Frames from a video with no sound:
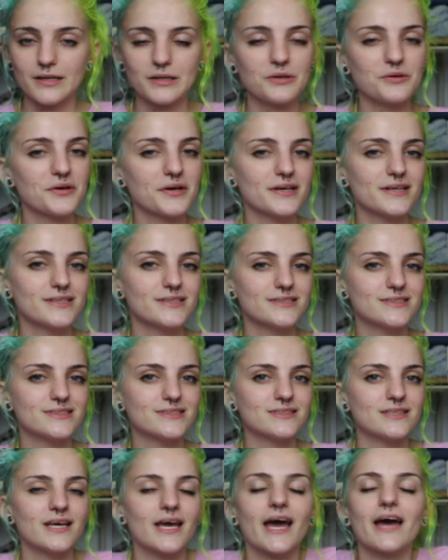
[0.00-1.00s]
And you guys,
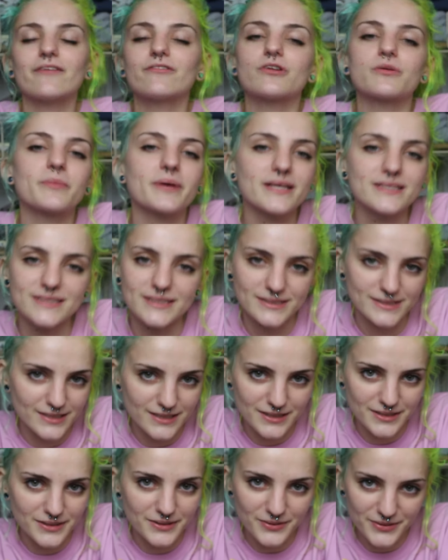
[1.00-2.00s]
have an amazing
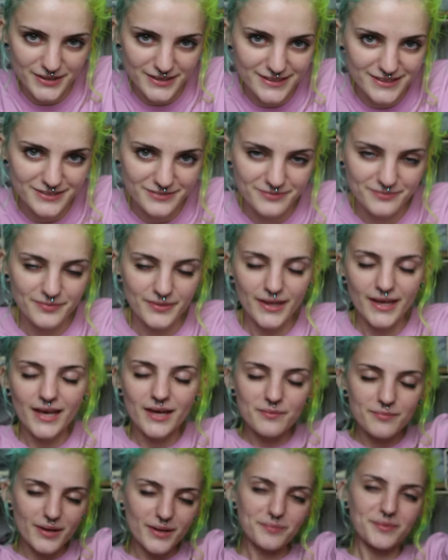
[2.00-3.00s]
day, okay?
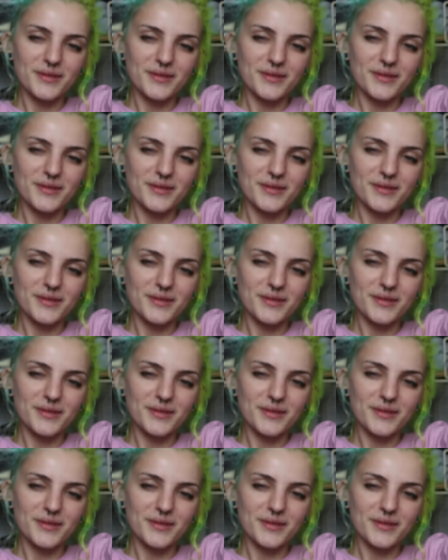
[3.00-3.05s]
Bye